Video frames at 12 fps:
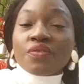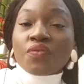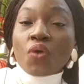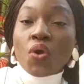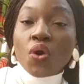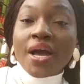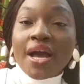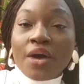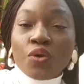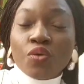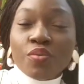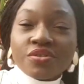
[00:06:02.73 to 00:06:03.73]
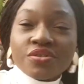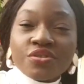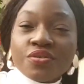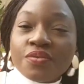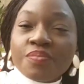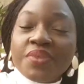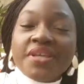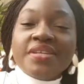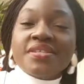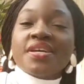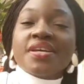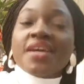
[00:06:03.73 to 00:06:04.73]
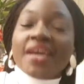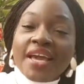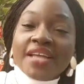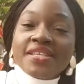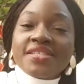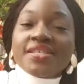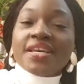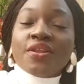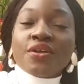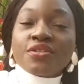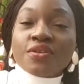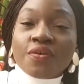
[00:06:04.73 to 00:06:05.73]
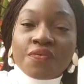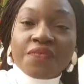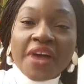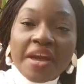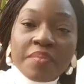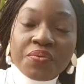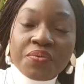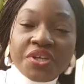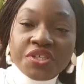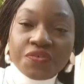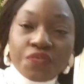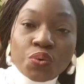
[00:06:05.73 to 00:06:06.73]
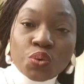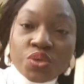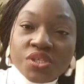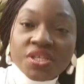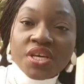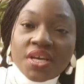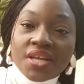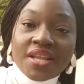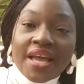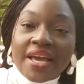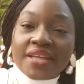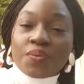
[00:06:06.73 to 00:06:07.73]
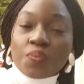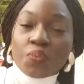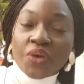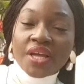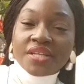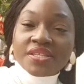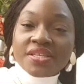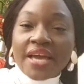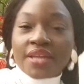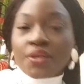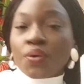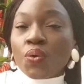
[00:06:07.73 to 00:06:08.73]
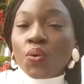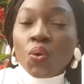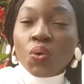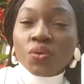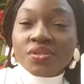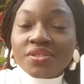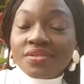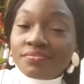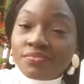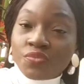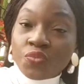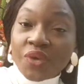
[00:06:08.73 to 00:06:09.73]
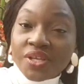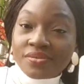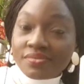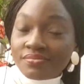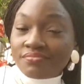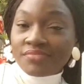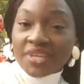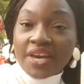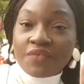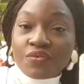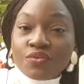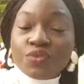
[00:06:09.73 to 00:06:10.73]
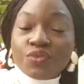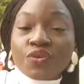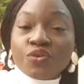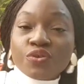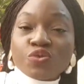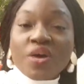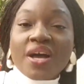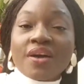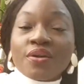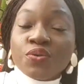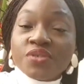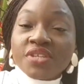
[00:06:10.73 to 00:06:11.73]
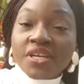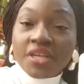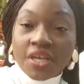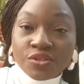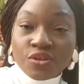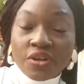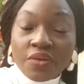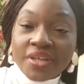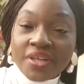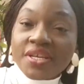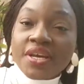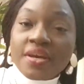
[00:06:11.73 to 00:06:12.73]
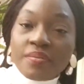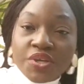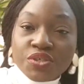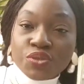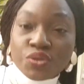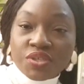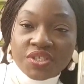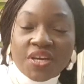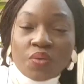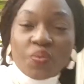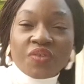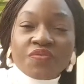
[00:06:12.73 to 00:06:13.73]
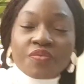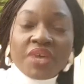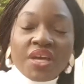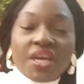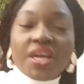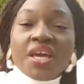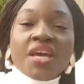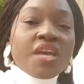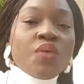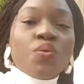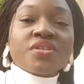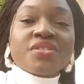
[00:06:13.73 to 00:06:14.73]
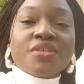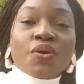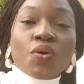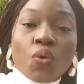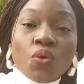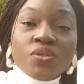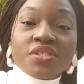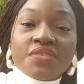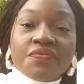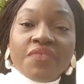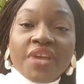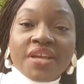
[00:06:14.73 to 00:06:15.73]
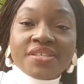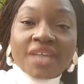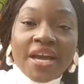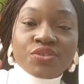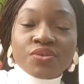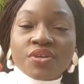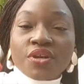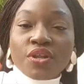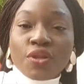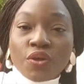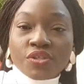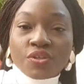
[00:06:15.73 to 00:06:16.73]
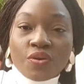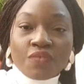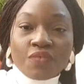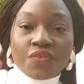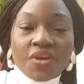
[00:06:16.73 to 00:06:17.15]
of hunger hormones. So please eat a lot of fiber-rich foods, like the wheat, like the oats, wheat. Be careful though, for those who are gluten intolerant, please don't take wheat. For me, it was the oat flakes. I took a lot of